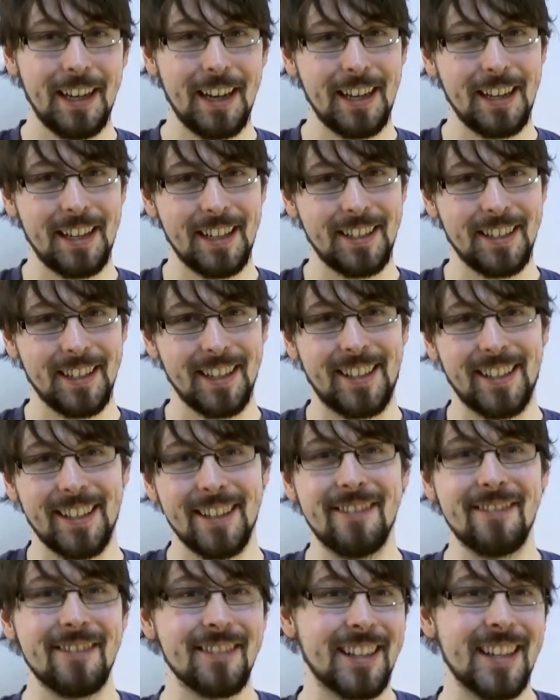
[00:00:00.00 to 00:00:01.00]
And it's this
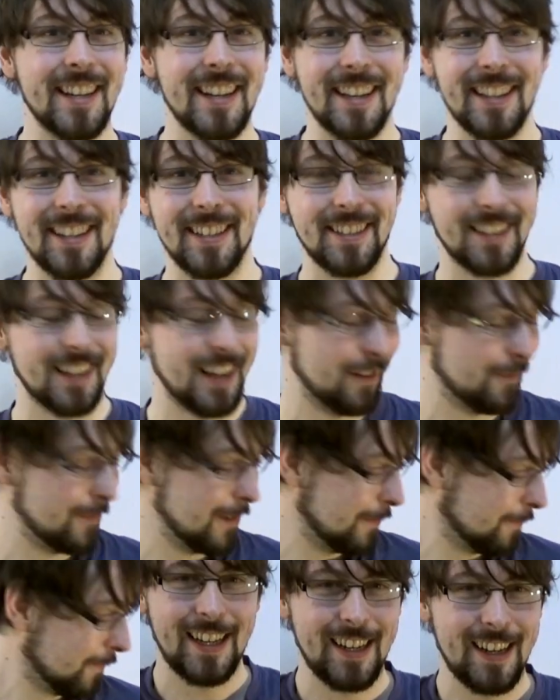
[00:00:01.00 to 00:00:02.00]
little guy that saved
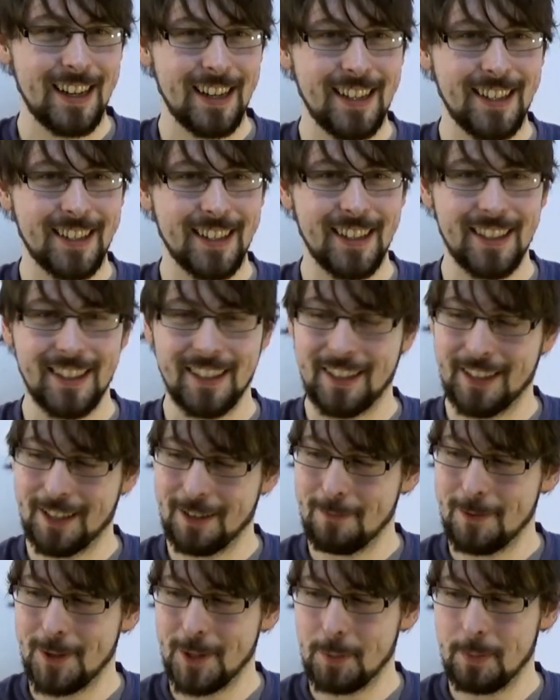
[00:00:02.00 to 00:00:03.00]
me. In hindsight, this is
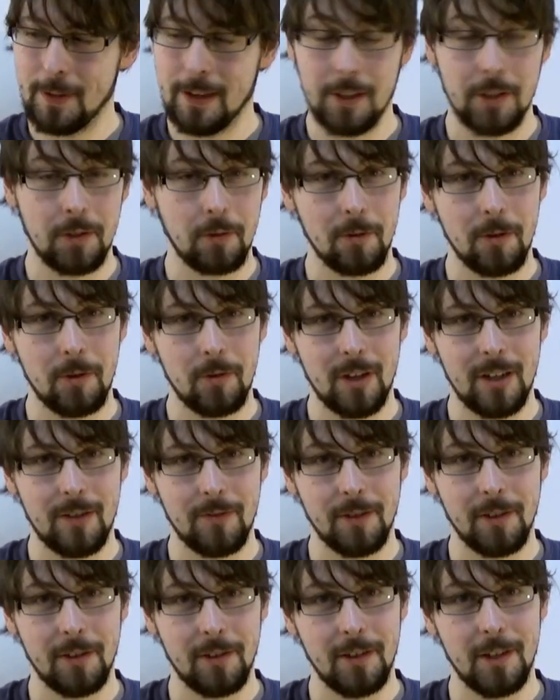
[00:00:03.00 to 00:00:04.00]
a much better
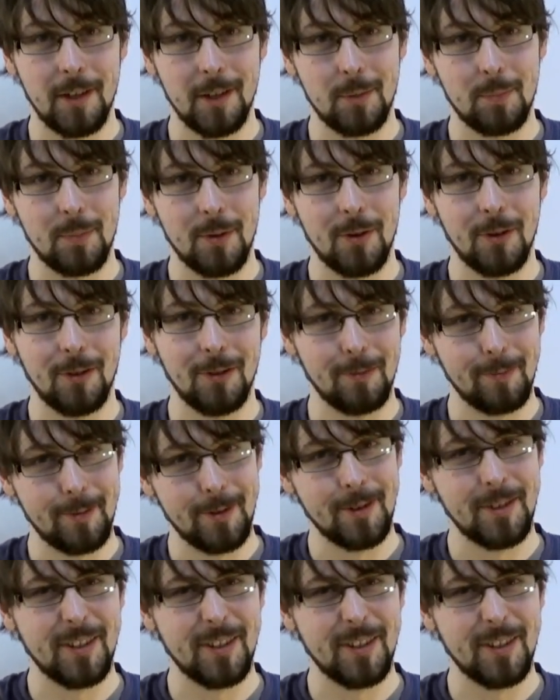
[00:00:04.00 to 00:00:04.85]
screwdriver than it is bottle opener,